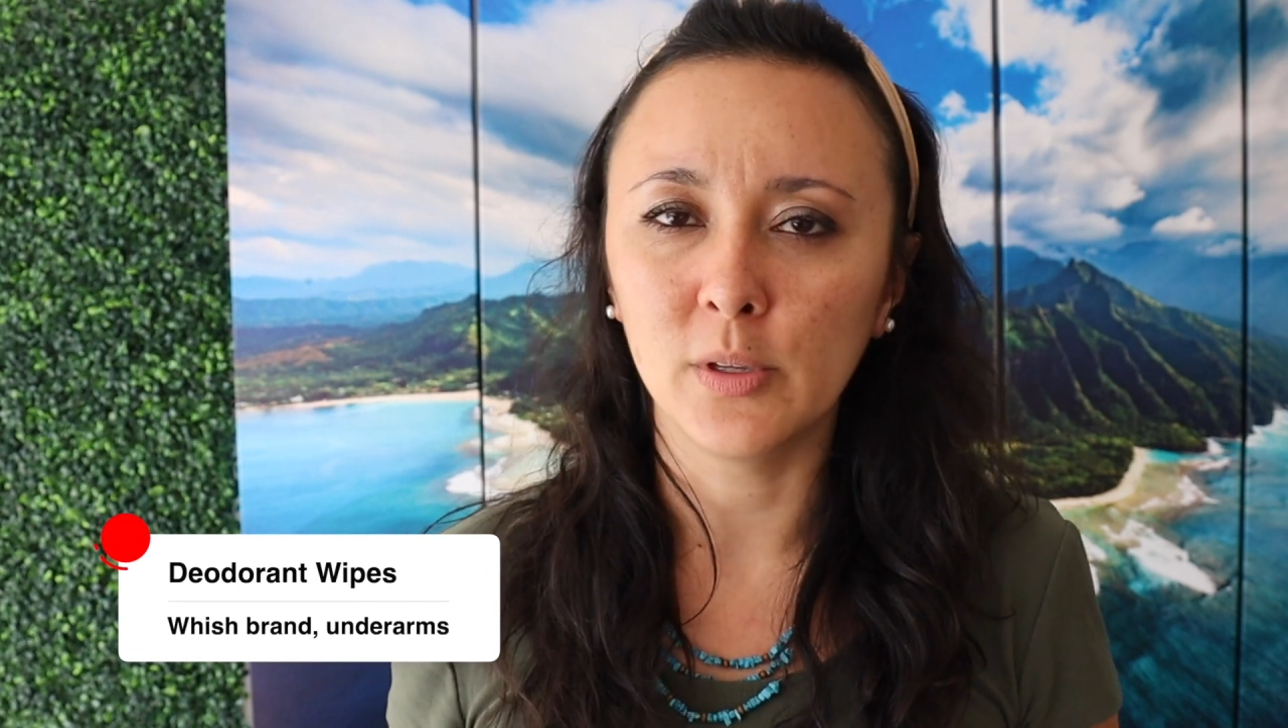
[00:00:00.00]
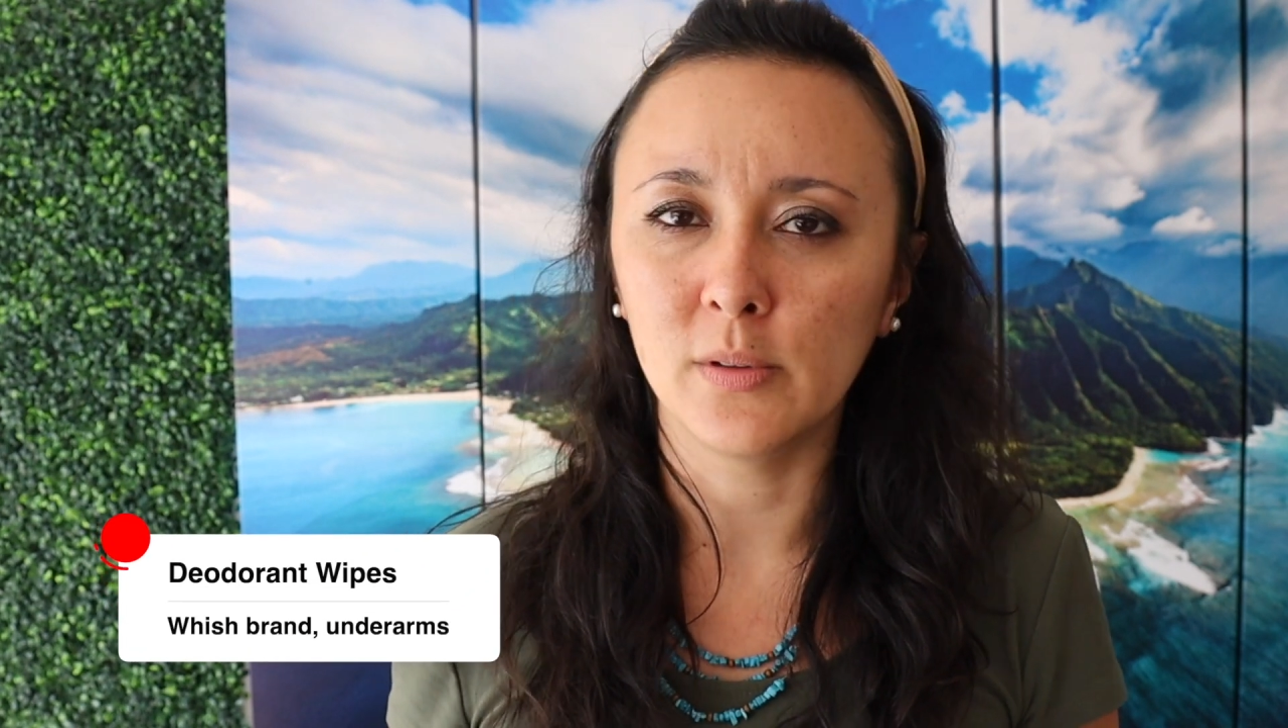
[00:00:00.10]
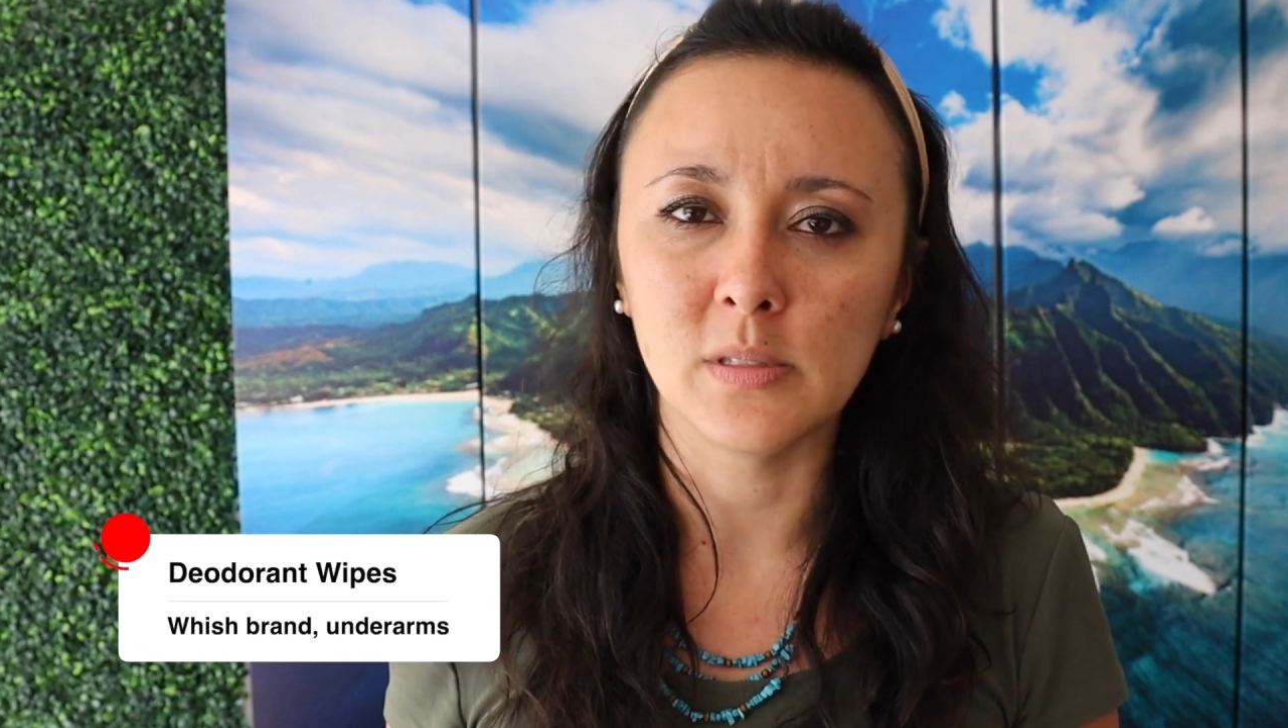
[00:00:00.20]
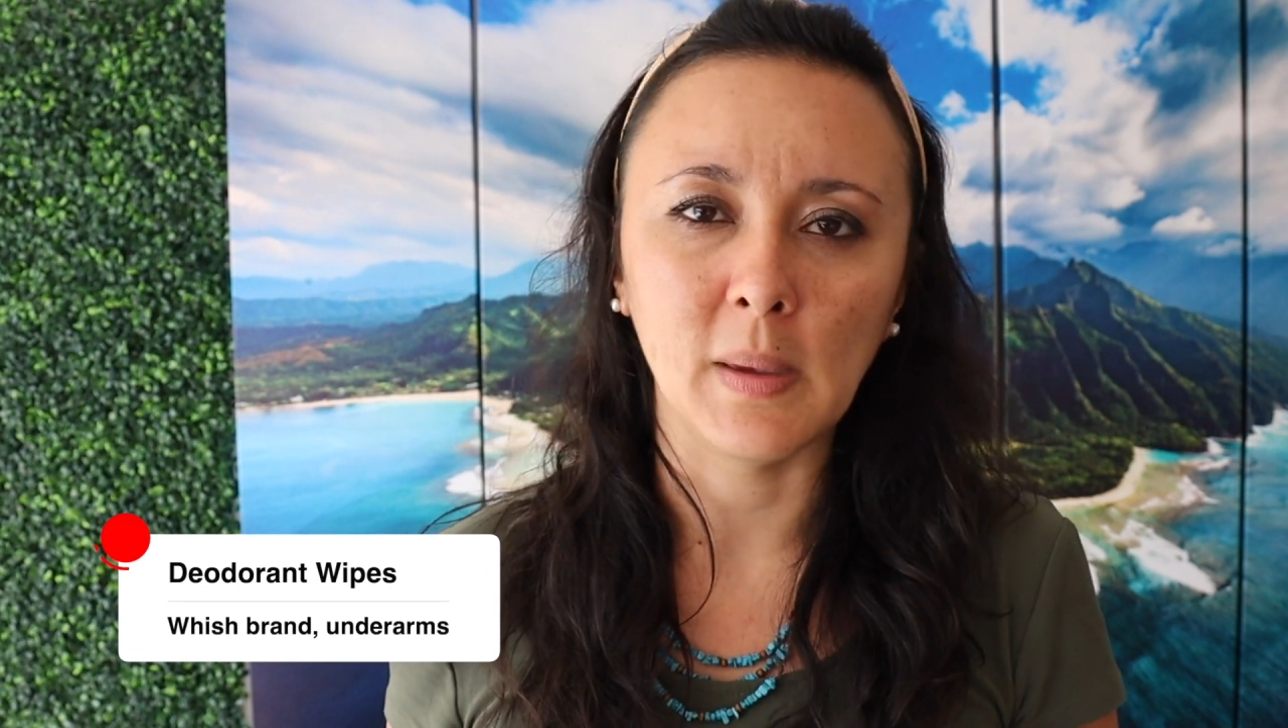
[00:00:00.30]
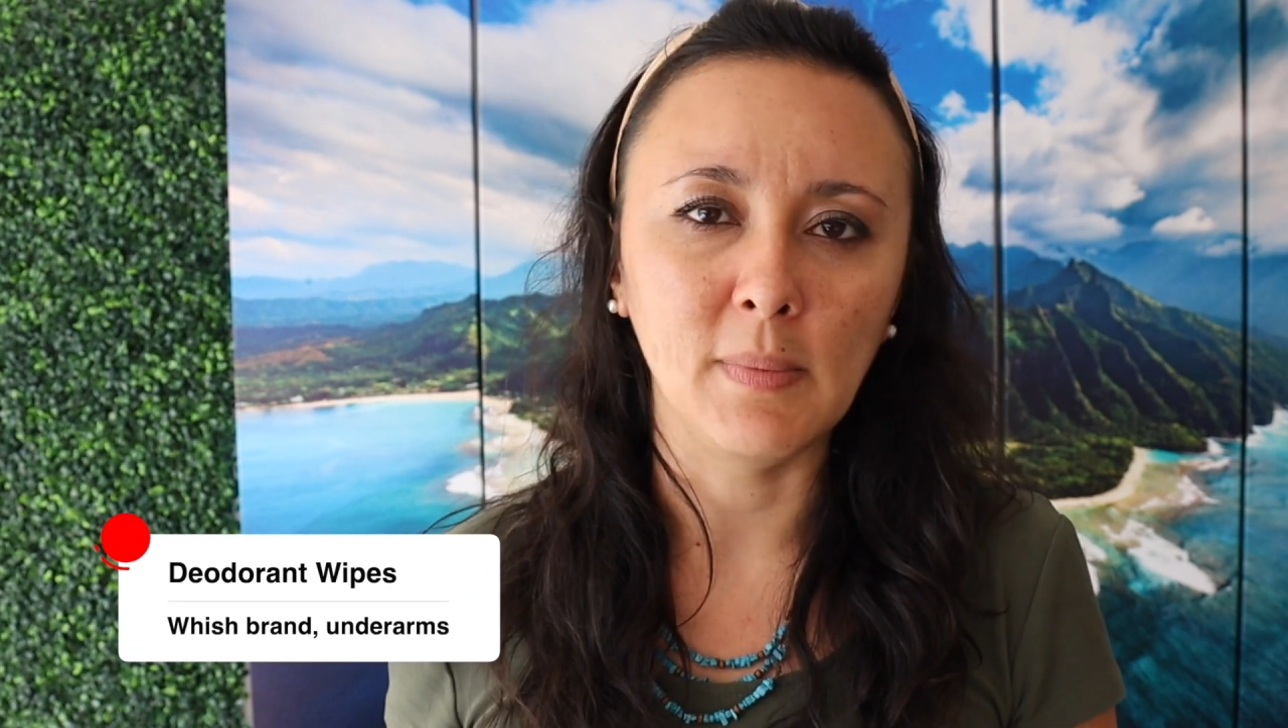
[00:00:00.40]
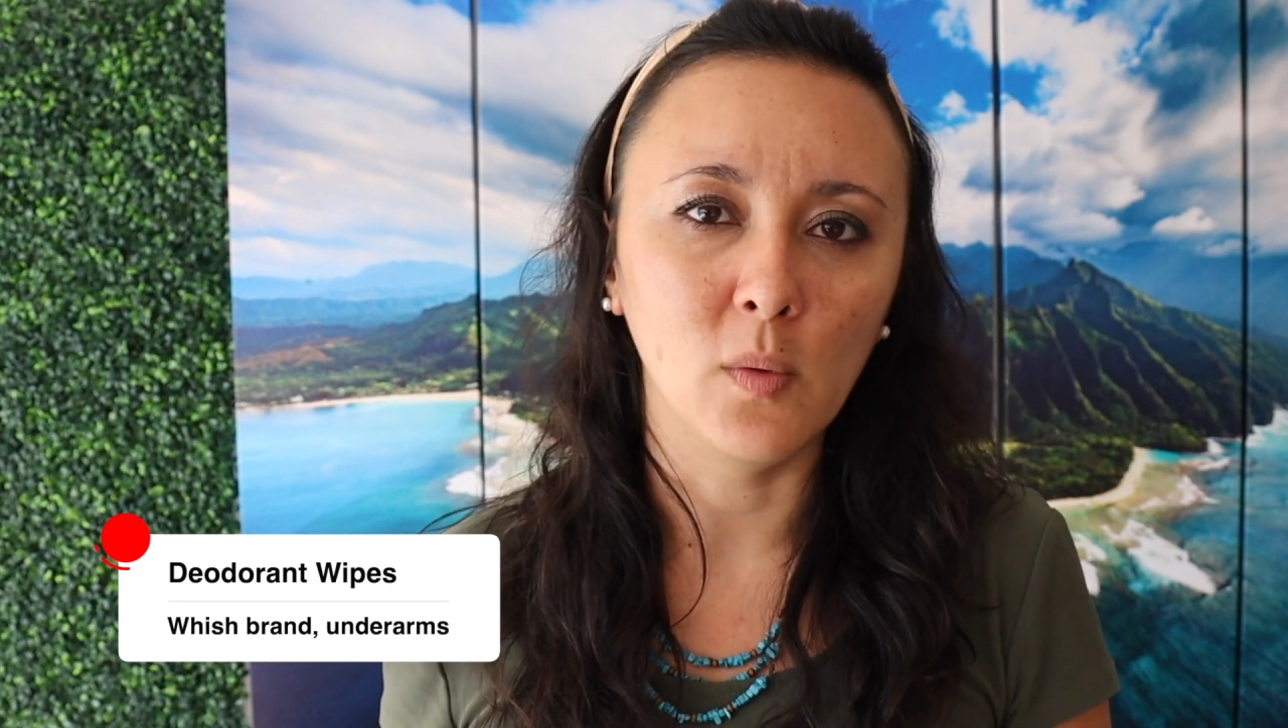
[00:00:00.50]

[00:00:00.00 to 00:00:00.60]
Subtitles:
use maybe